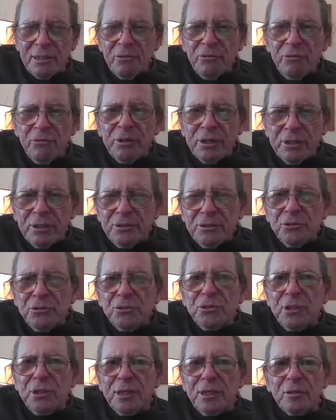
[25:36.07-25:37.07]
if we
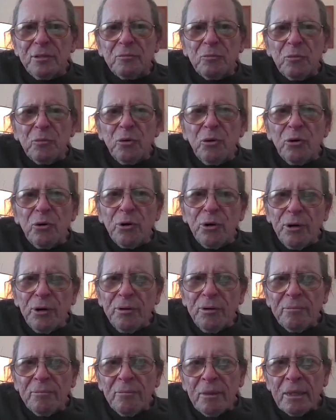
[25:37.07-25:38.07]
understand
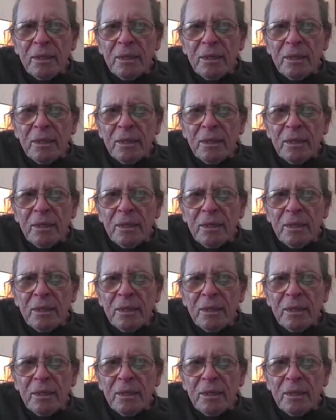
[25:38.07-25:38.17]
more